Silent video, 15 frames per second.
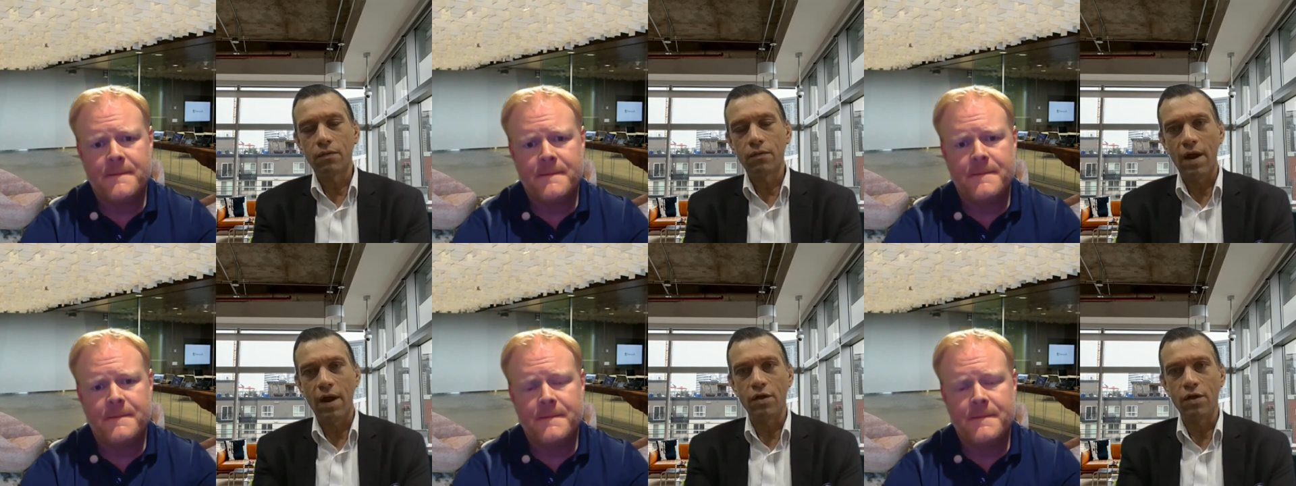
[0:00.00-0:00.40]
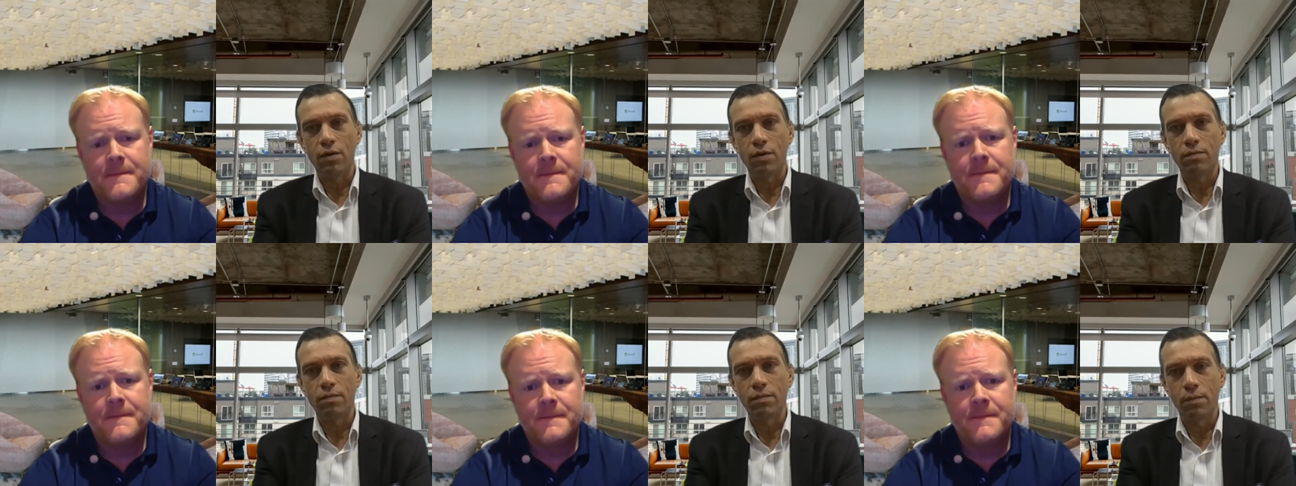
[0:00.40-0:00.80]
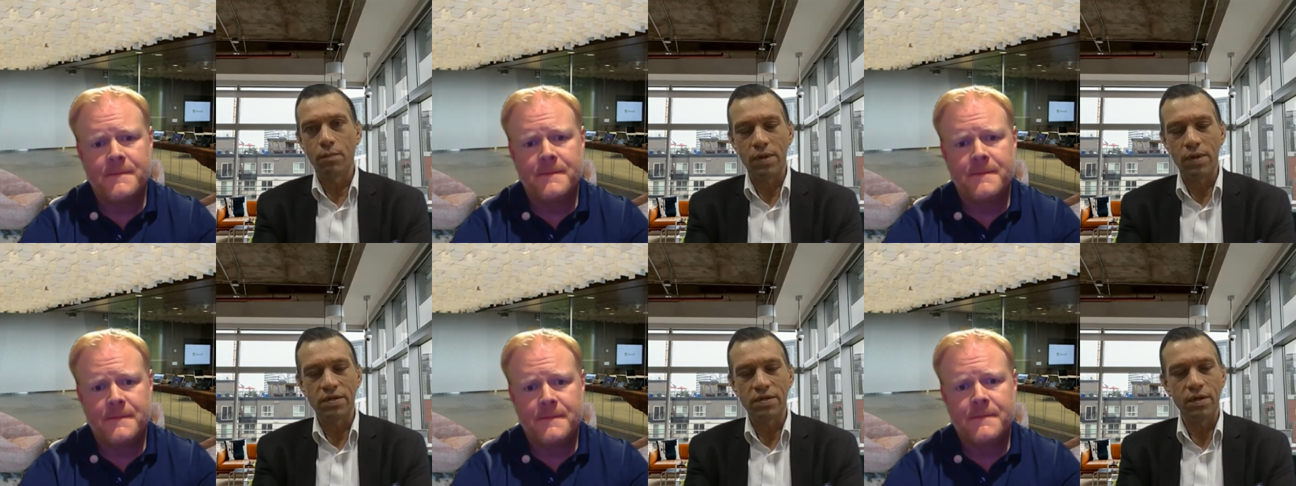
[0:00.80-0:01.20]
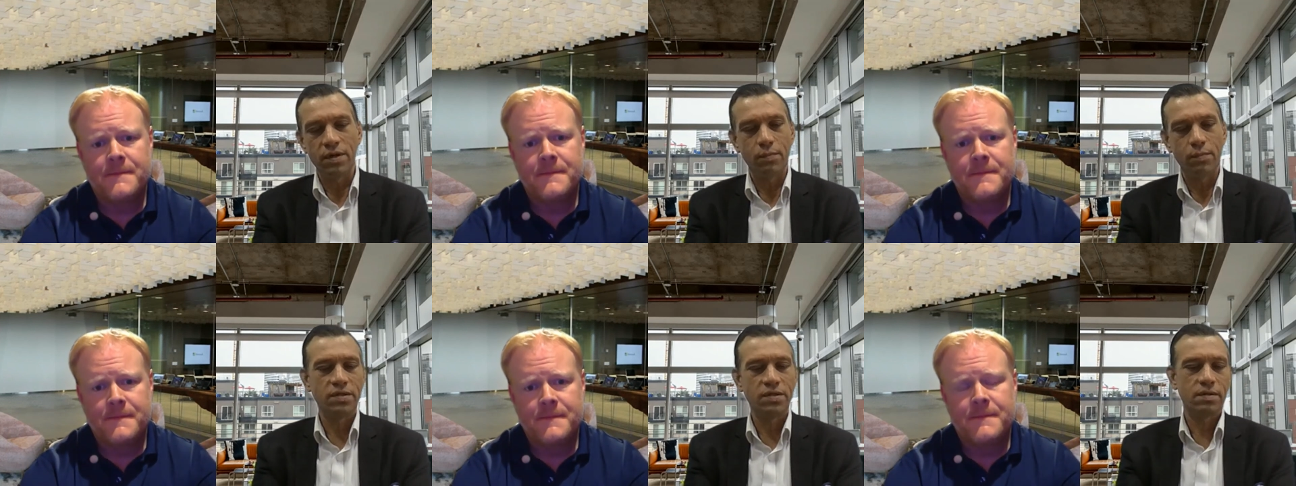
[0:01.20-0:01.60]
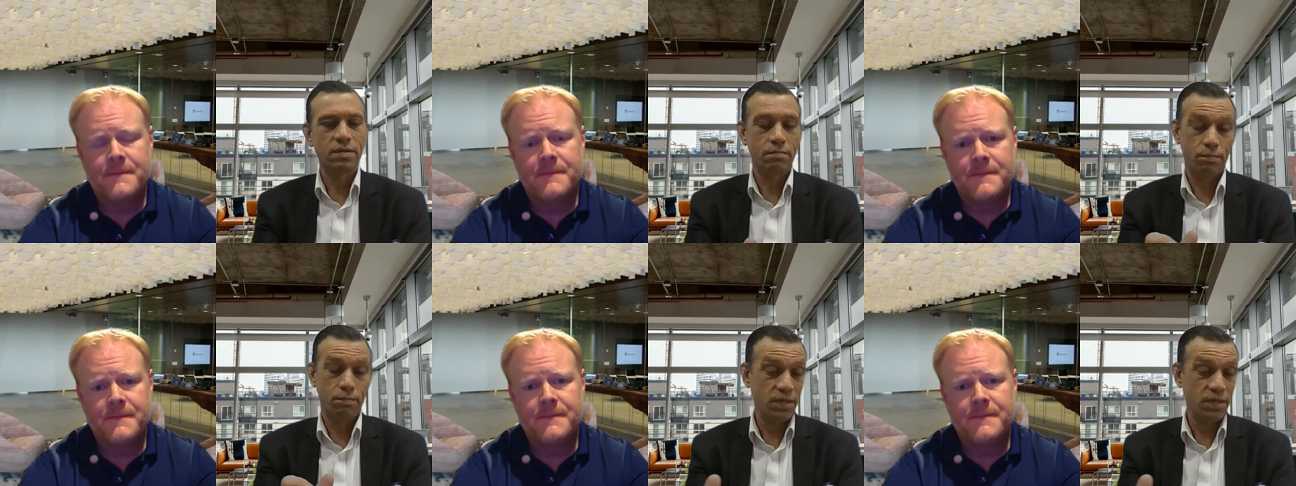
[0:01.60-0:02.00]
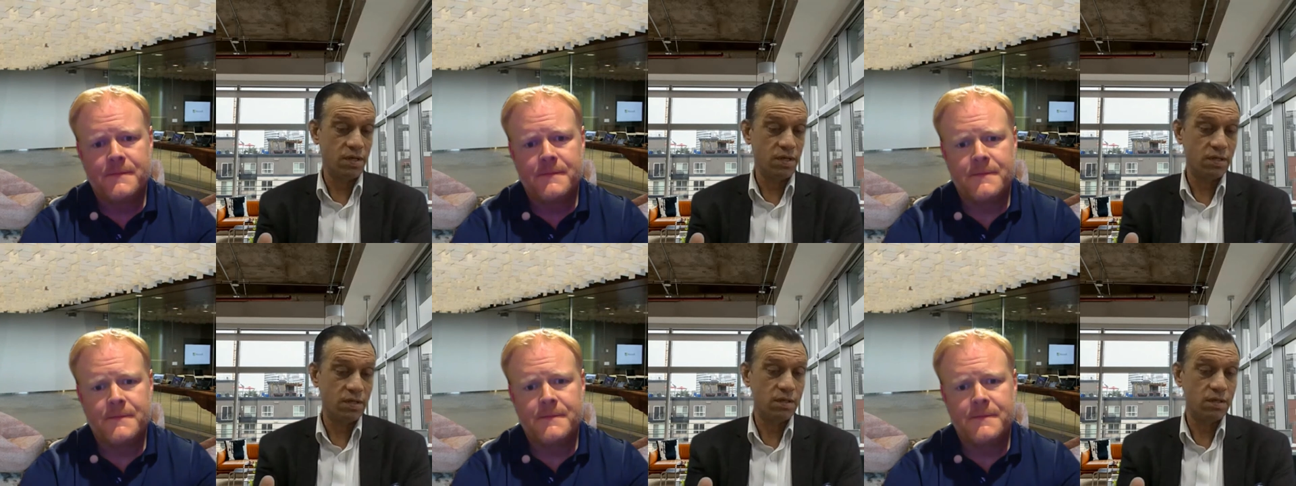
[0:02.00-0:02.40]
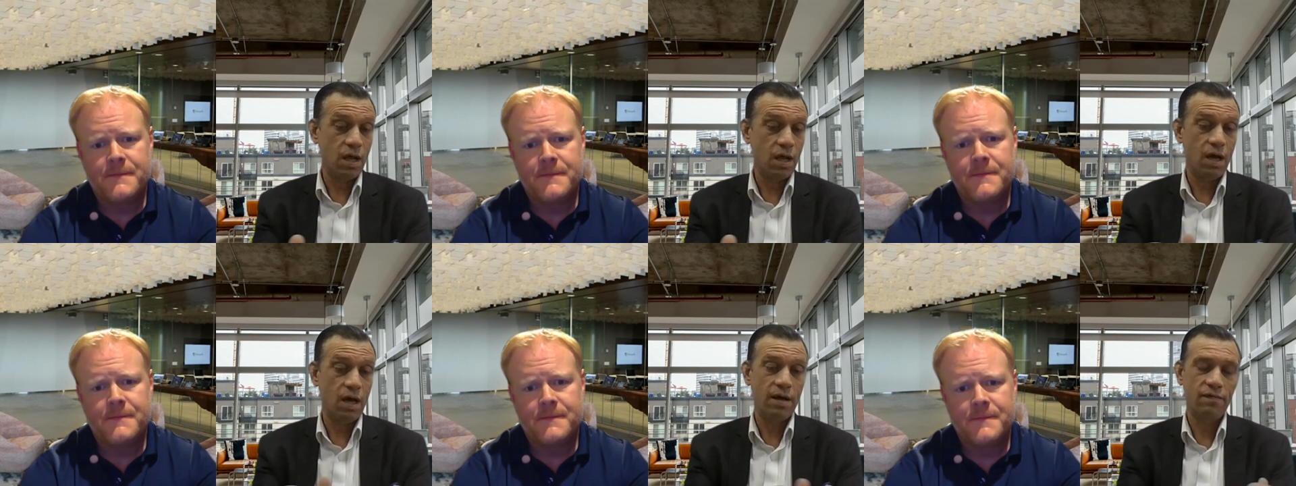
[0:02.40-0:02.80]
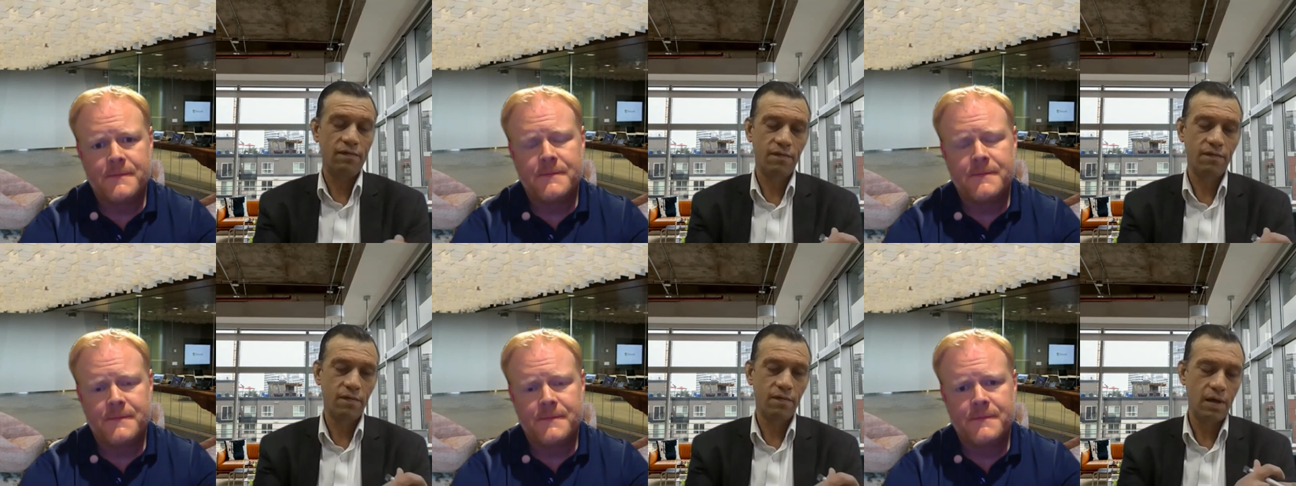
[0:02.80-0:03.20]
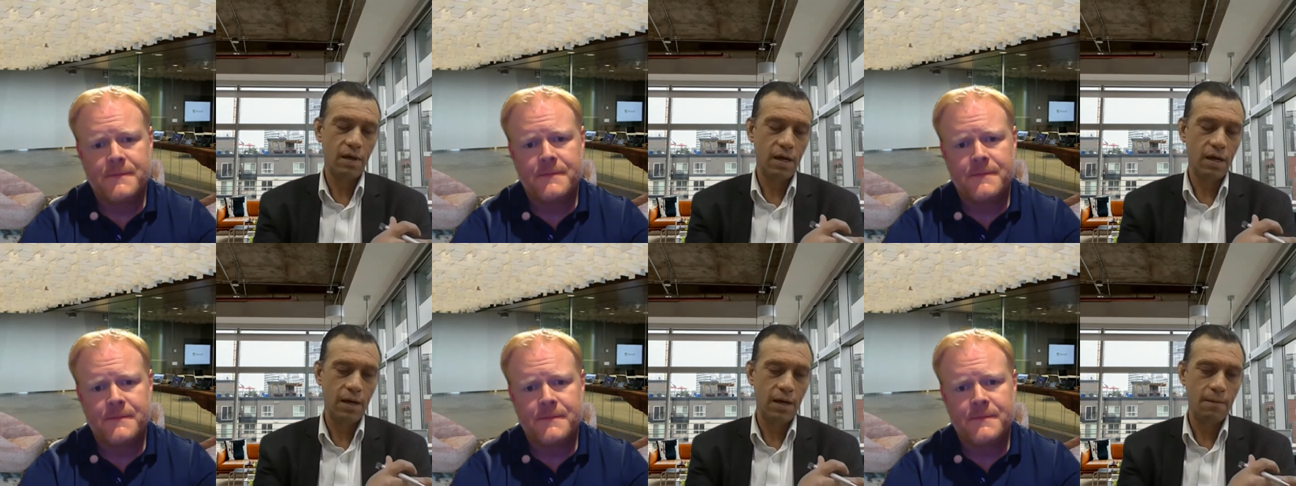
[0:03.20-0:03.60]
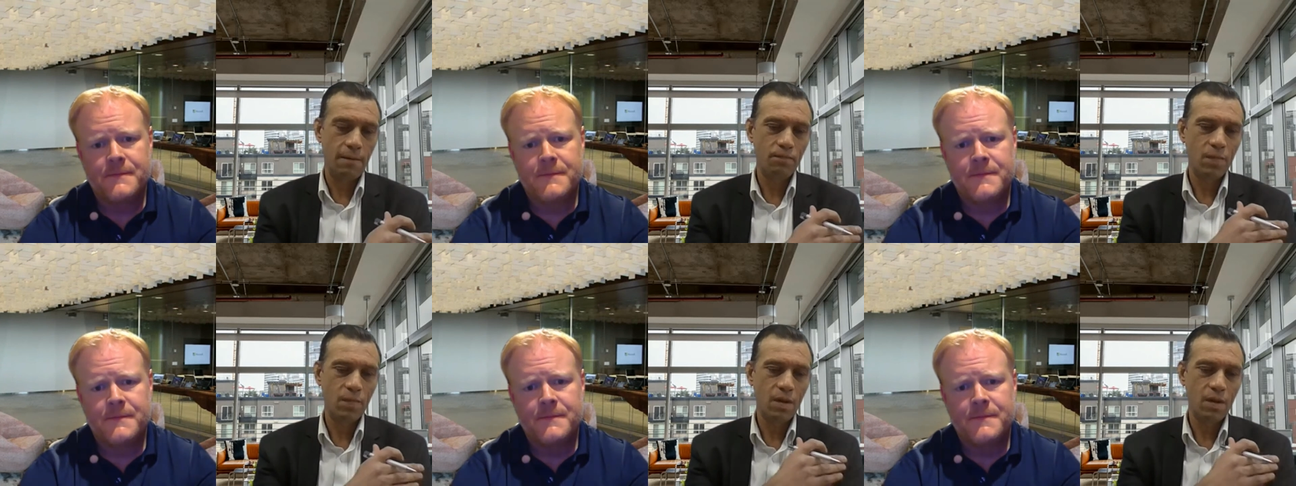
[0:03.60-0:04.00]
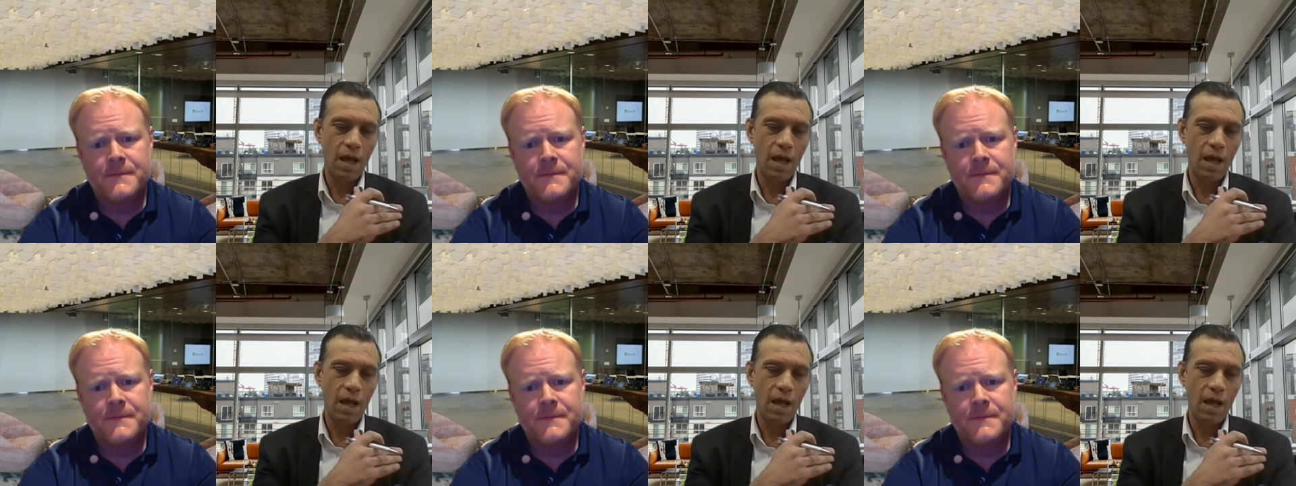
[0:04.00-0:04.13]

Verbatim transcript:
Speaker 1: throughout your your, biz, your biz, business life, um,